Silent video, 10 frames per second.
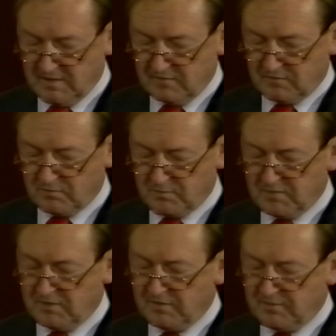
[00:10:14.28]
To
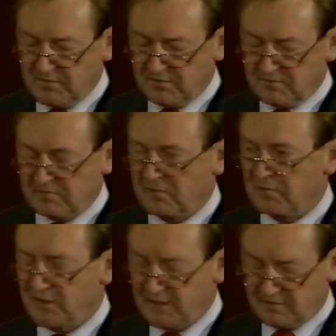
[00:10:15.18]
build a business
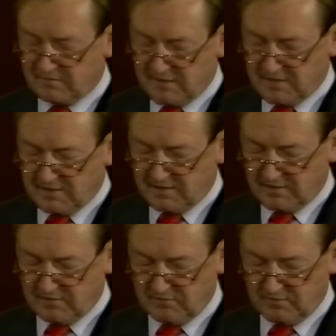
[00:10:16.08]
requires
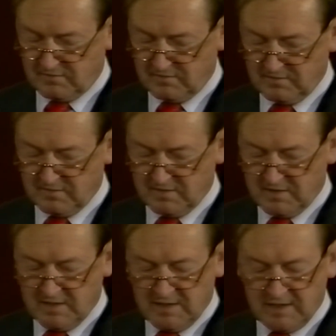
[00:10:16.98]
dedication,
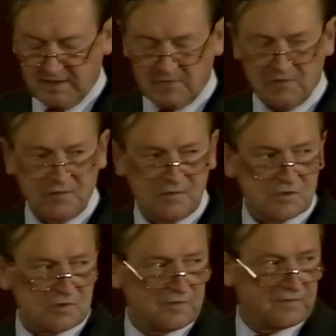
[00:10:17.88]
an
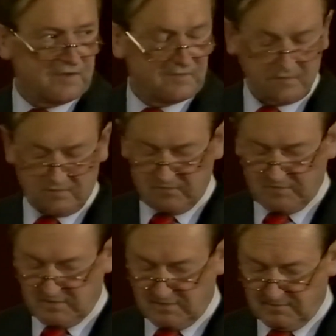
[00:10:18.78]
unusual
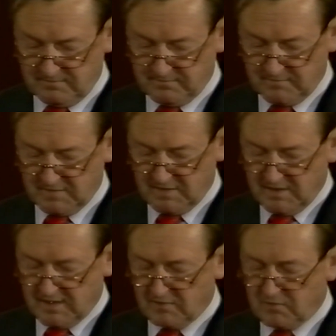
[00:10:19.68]
sensitivity,
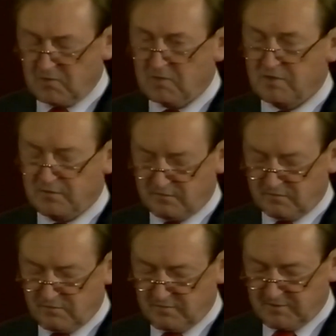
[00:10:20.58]
an
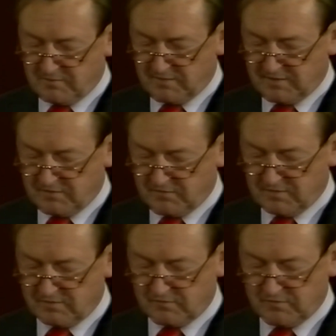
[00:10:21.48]
all-consuming belief in
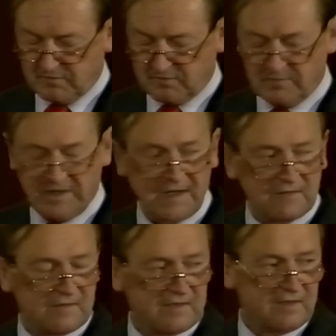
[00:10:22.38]
its future by
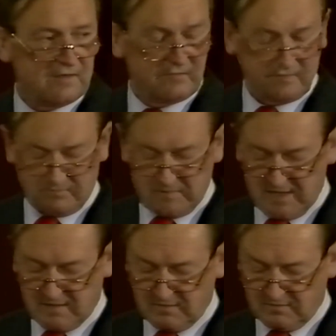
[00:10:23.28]
its leaders and
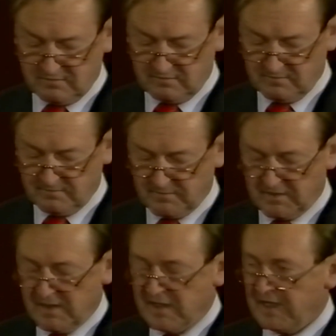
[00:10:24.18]
backers,
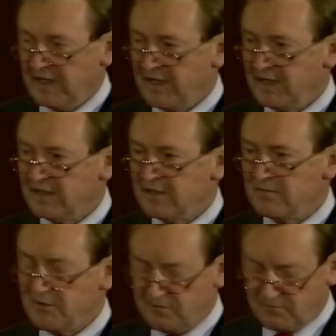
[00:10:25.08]
a highly
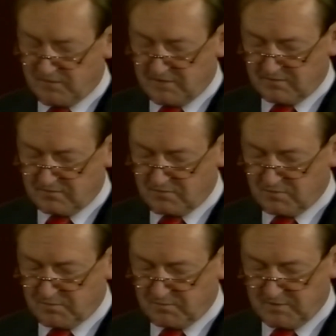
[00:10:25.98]
motivated
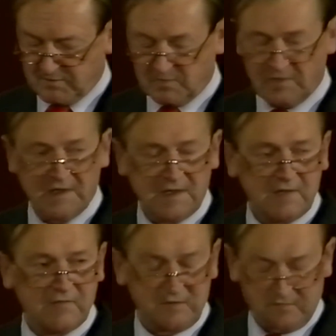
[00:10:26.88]
group of people
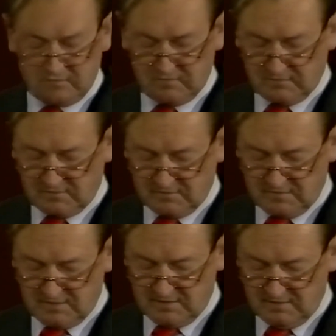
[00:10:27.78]
if it is to
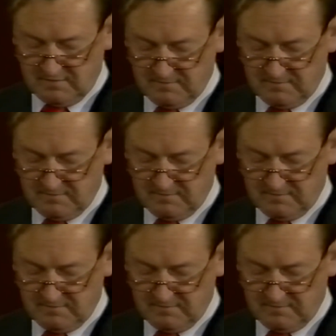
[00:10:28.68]
succeed.